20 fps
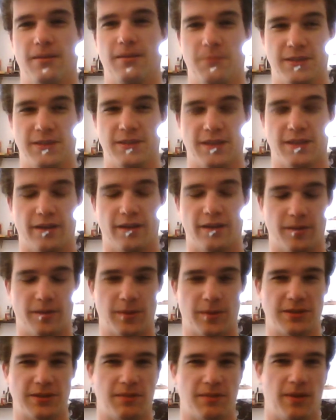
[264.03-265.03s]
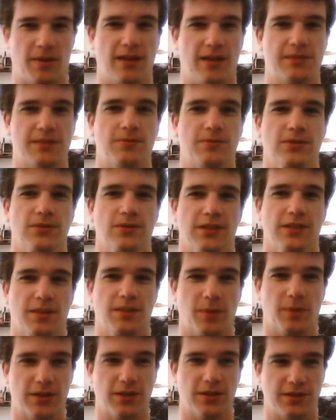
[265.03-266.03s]
It's 100% possible that
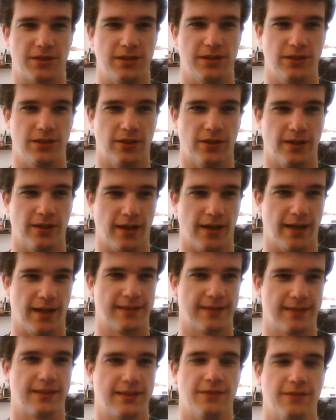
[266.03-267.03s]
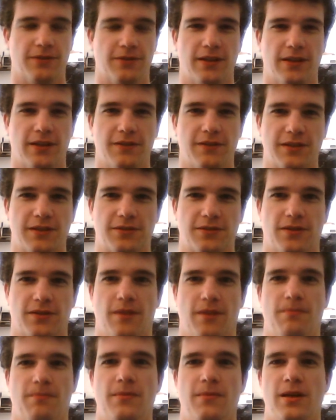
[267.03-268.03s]
the person you're asking forgiveness
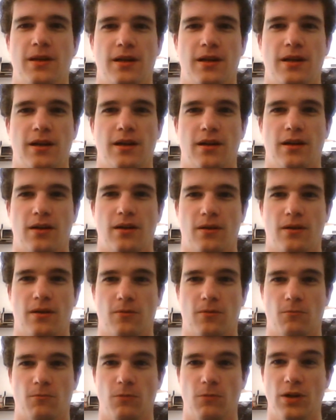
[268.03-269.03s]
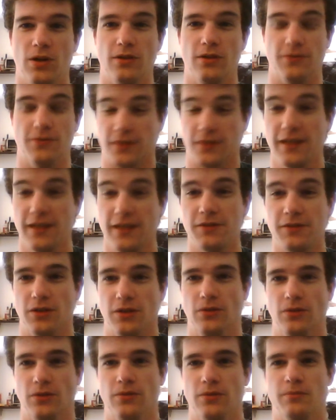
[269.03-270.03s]
from will forgive
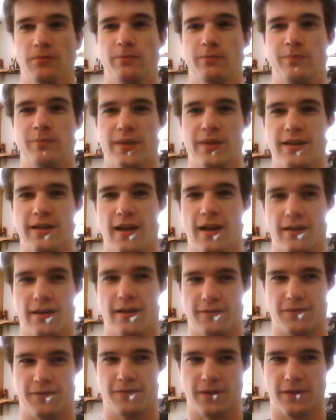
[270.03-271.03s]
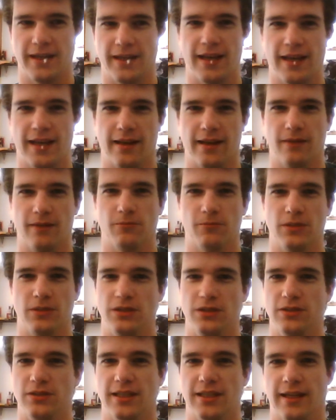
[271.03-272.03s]
you, but not forget what
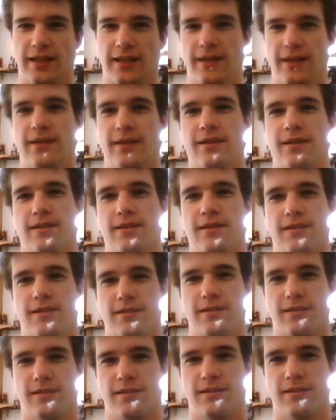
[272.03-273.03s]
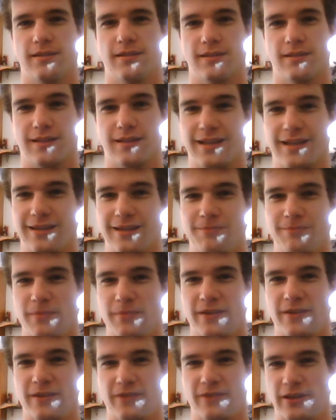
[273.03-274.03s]
you did.
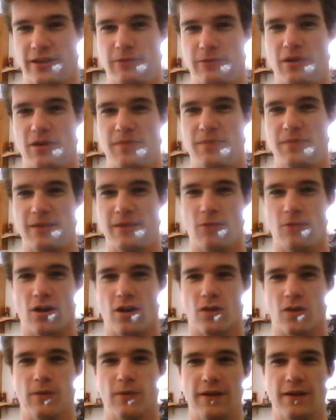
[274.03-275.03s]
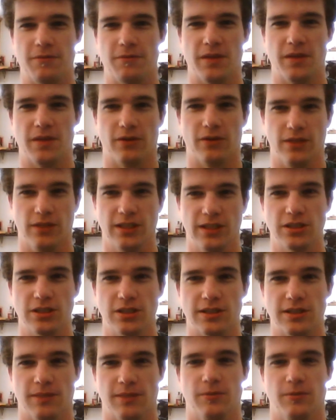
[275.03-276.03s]
They very well may walk away from their
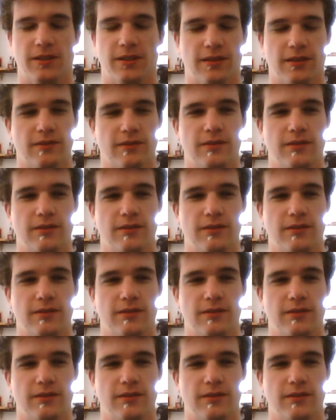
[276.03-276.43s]
relationship with you.